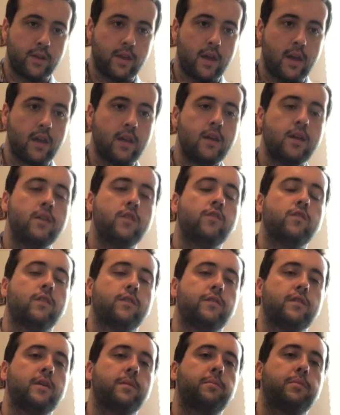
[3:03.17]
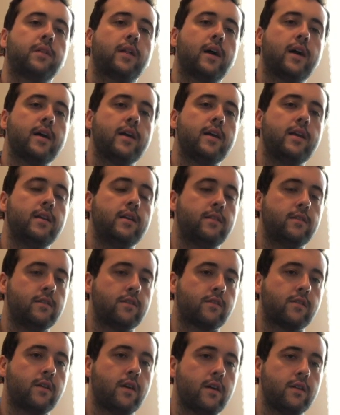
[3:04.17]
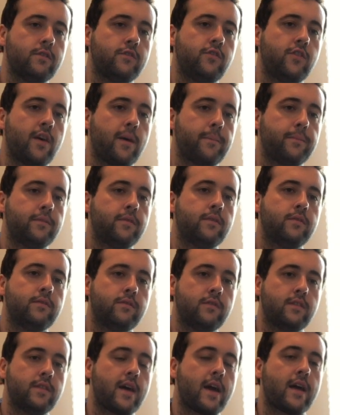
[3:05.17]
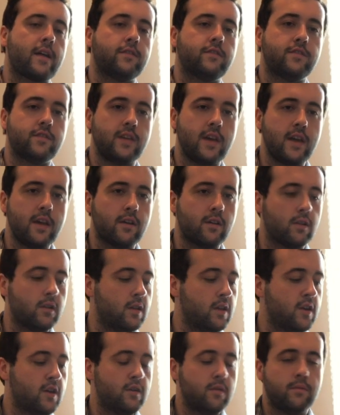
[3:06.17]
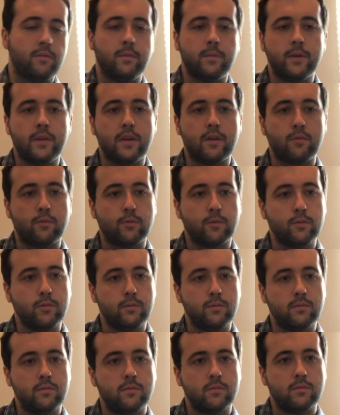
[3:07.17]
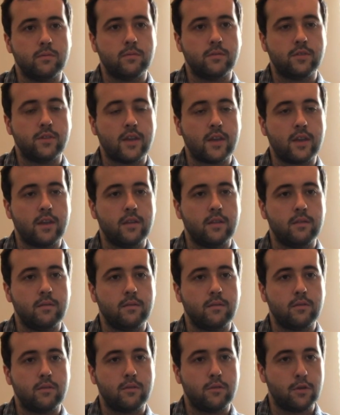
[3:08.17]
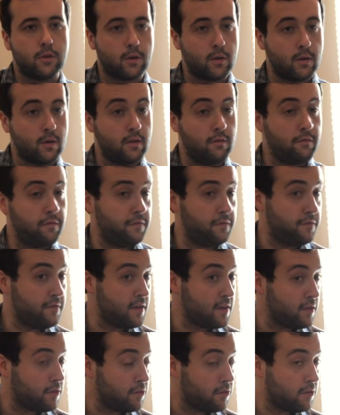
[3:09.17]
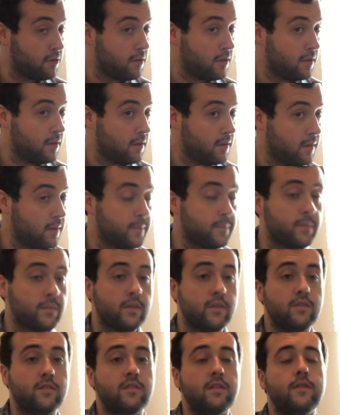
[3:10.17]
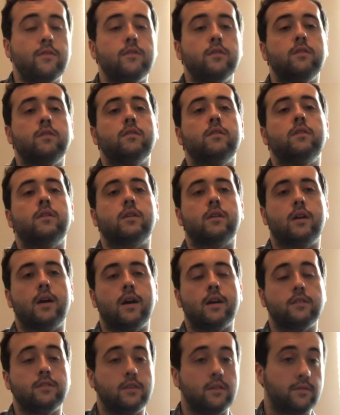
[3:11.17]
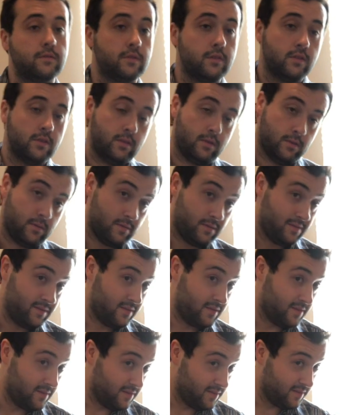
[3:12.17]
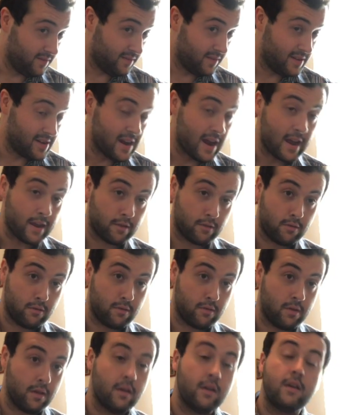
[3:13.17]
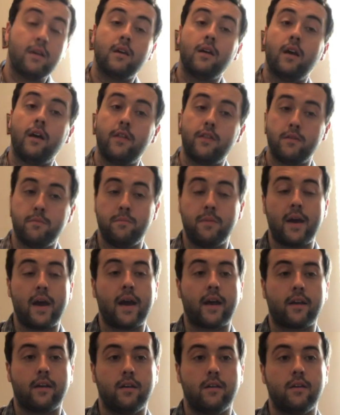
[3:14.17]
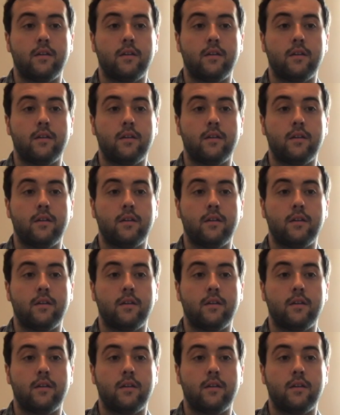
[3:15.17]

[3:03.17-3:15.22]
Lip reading: Okay? So if we applied this concept to that scale, we would get root, 2nd, 3rd, 5th, 7th, octave, 9th, and then back.